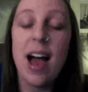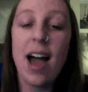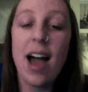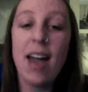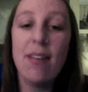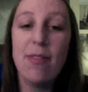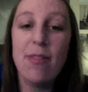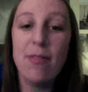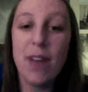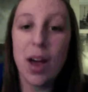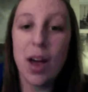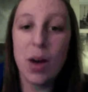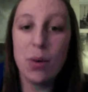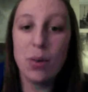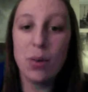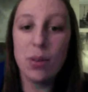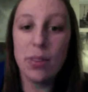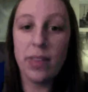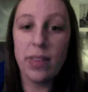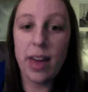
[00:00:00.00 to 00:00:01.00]
I
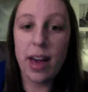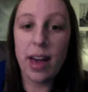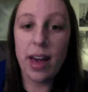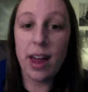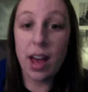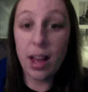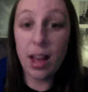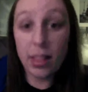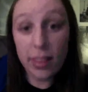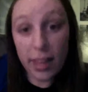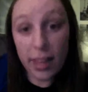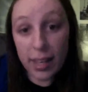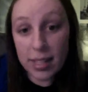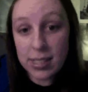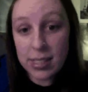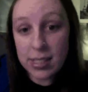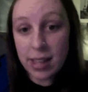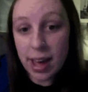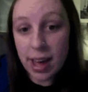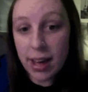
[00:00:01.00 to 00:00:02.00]
found that unlike
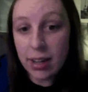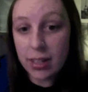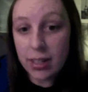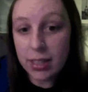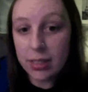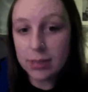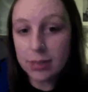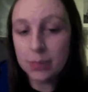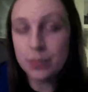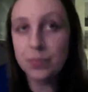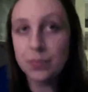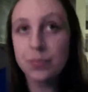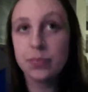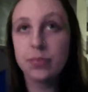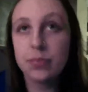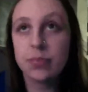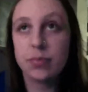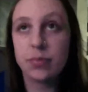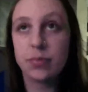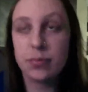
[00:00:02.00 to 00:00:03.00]
Slacker,
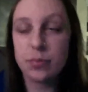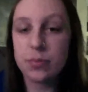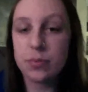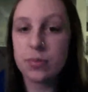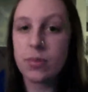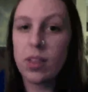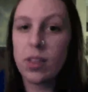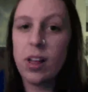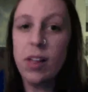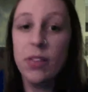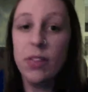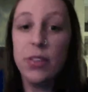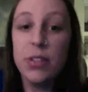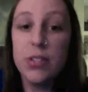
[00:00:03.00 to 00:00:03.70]
the